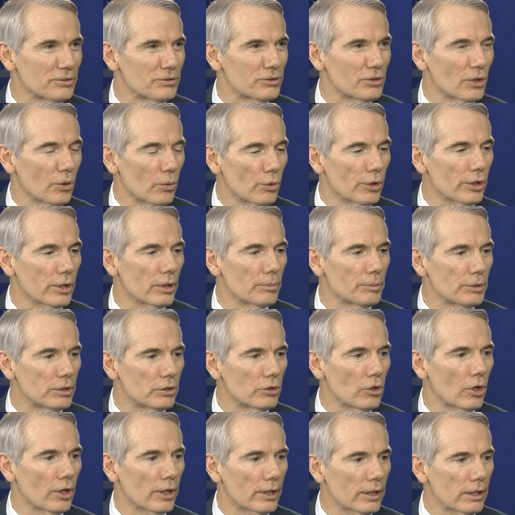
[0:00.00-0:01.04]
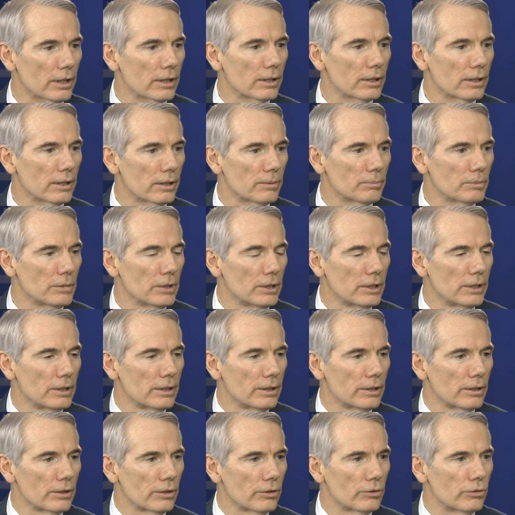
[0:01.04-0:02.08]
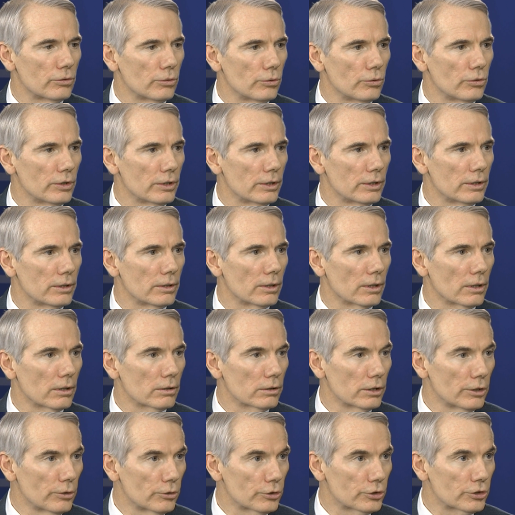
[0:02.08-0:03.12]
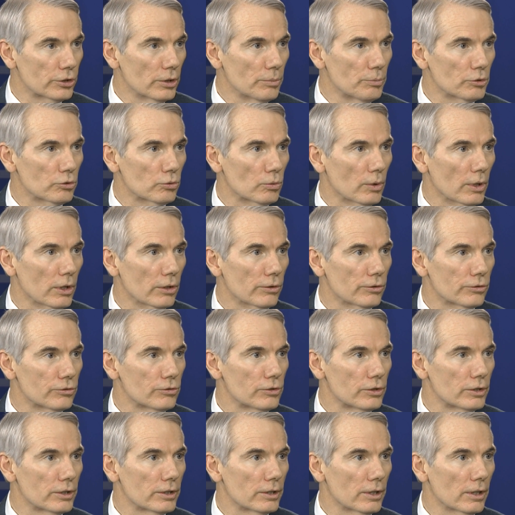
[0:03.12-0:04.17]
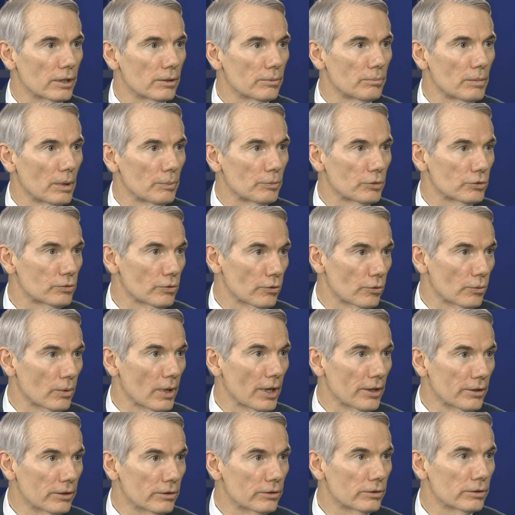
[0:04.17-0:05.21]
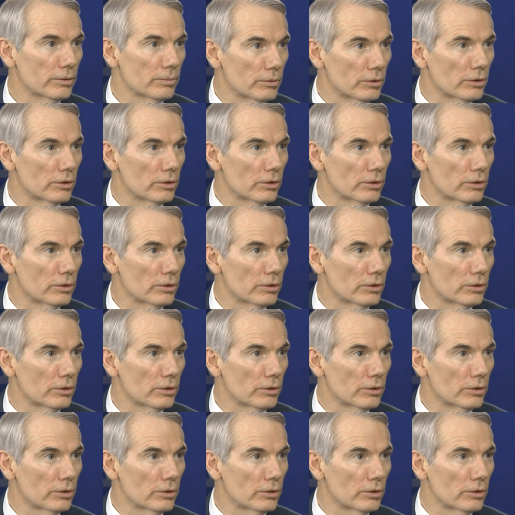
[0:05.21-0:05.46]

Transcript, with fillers: So we're going to be talking uh, to the leadership as well as the members of the RADA, the,